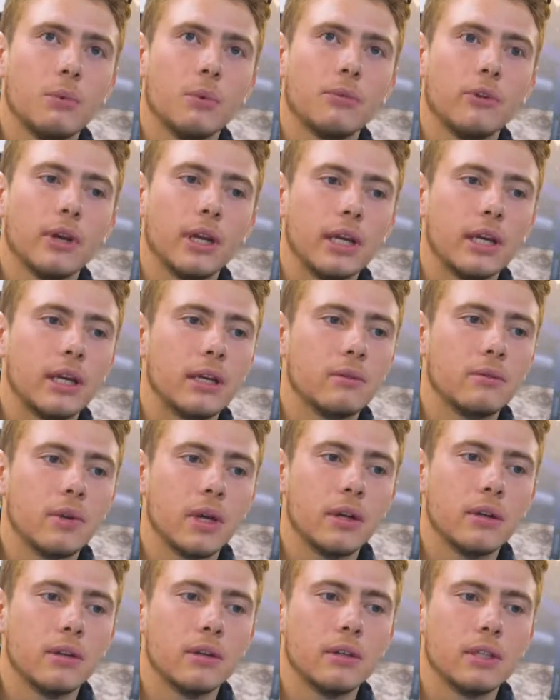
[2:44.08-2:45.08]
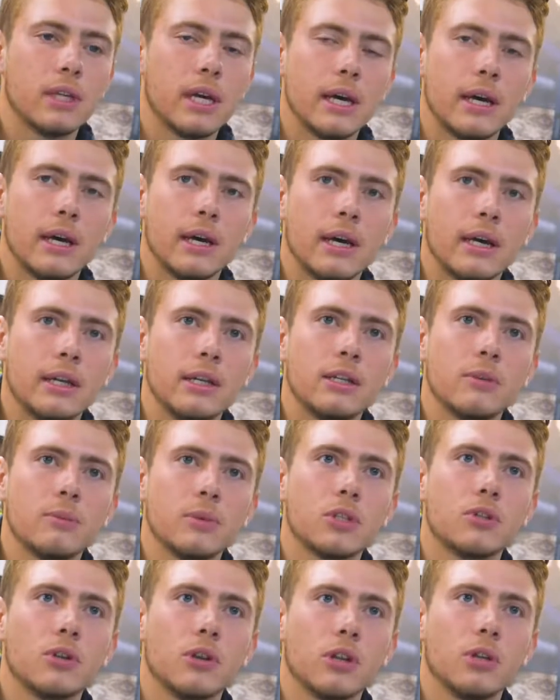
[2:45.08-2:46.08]
up really, and I need to be
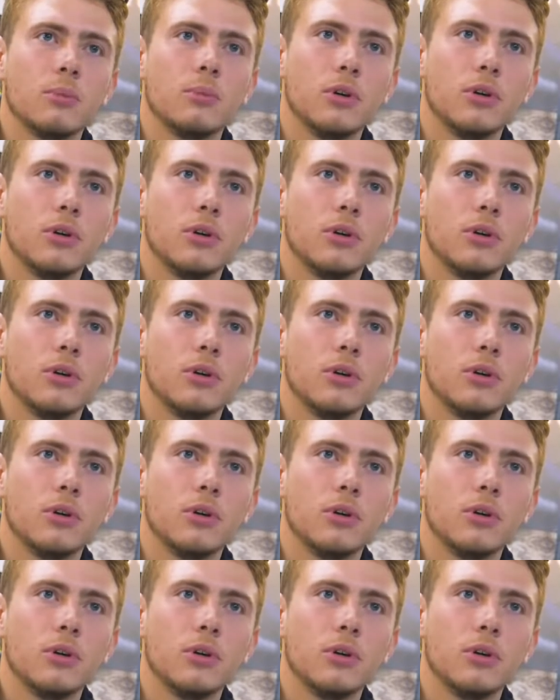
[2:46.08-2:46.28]
stood on the